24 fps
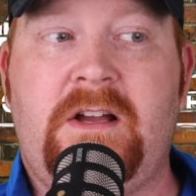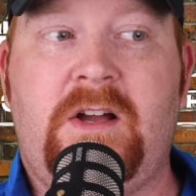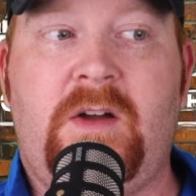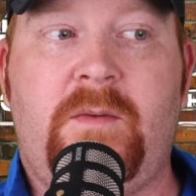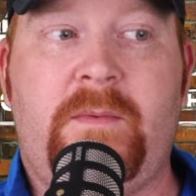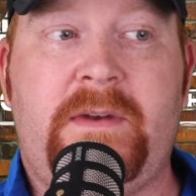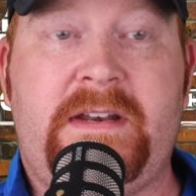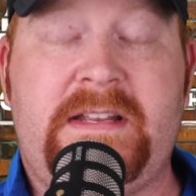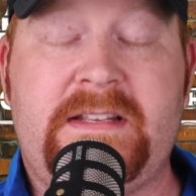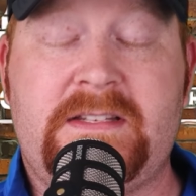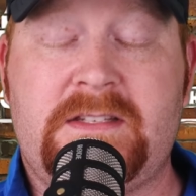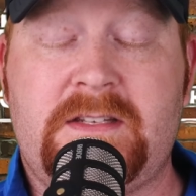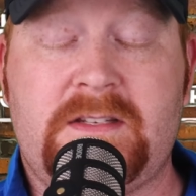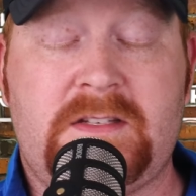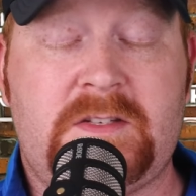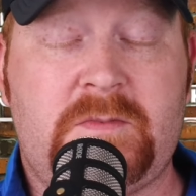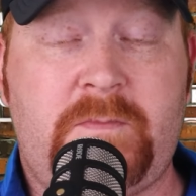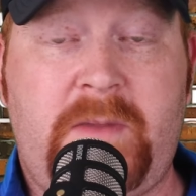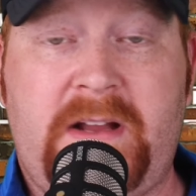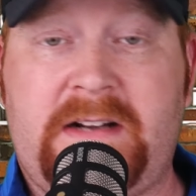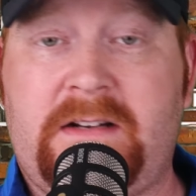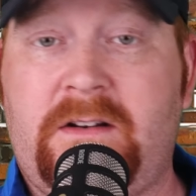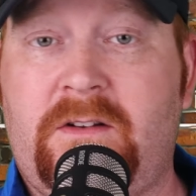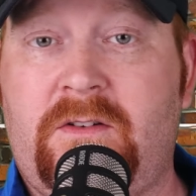It is a
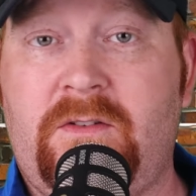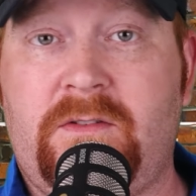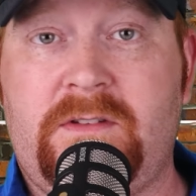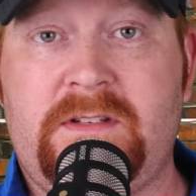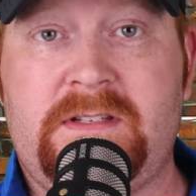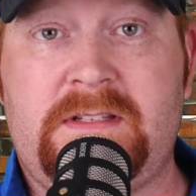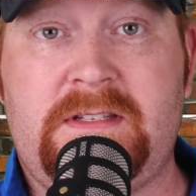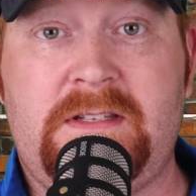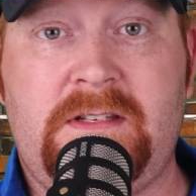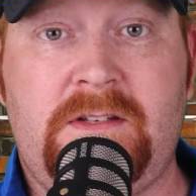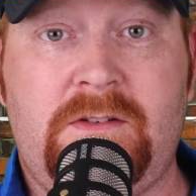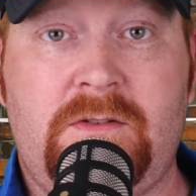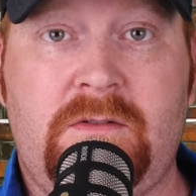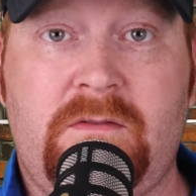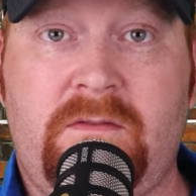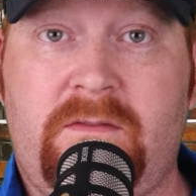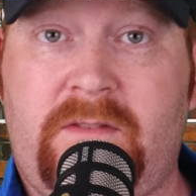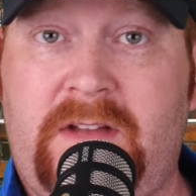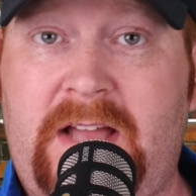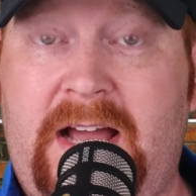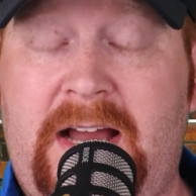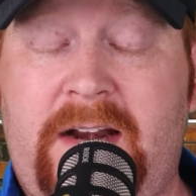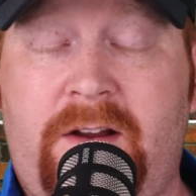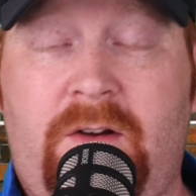spectacle to see.
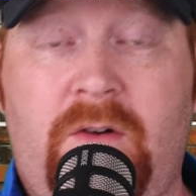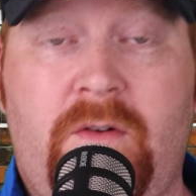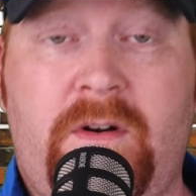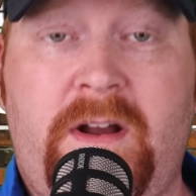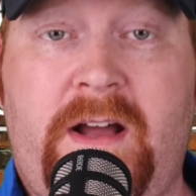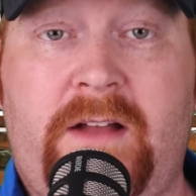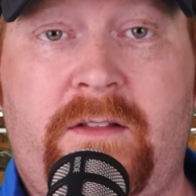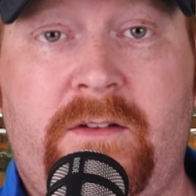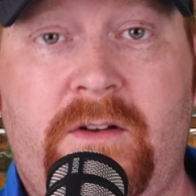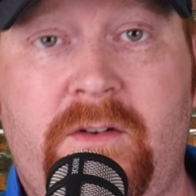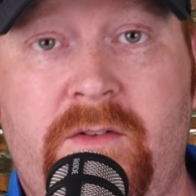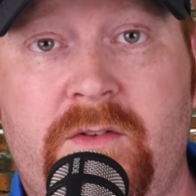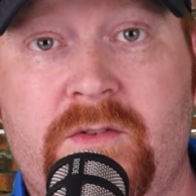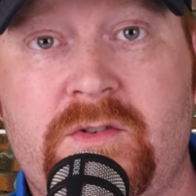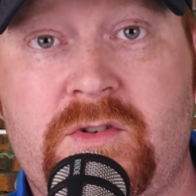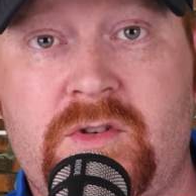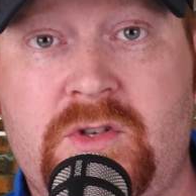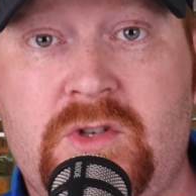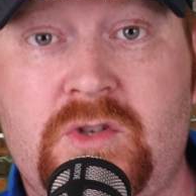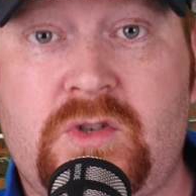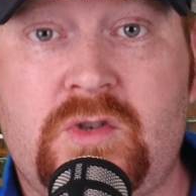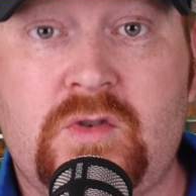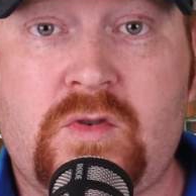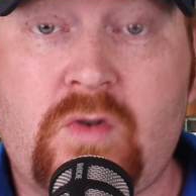You've got to go down there. There's
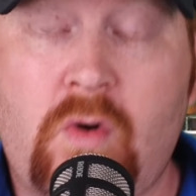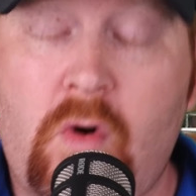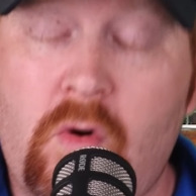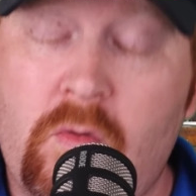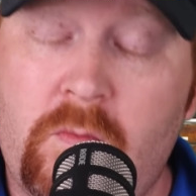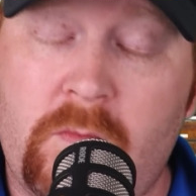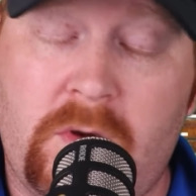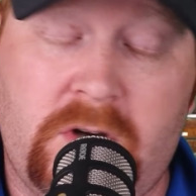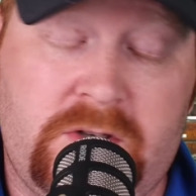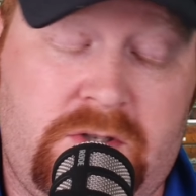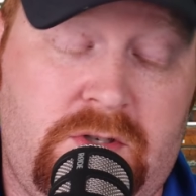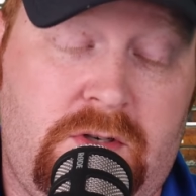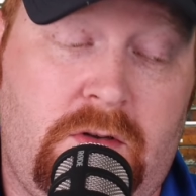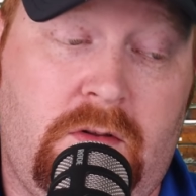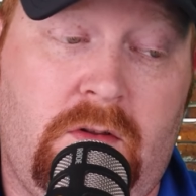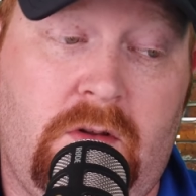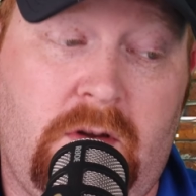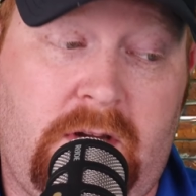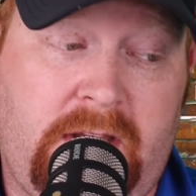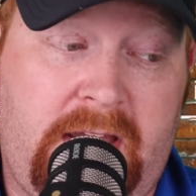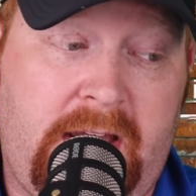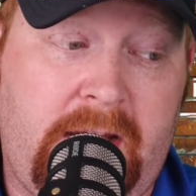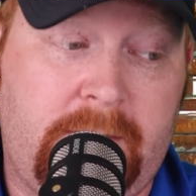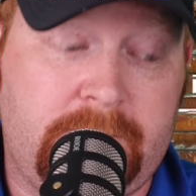so much to
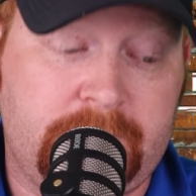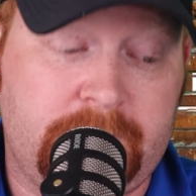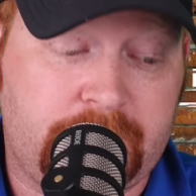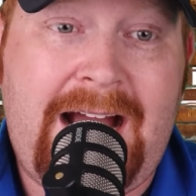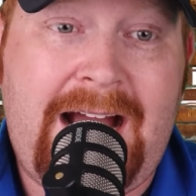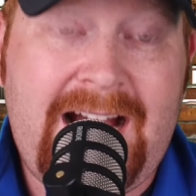look at.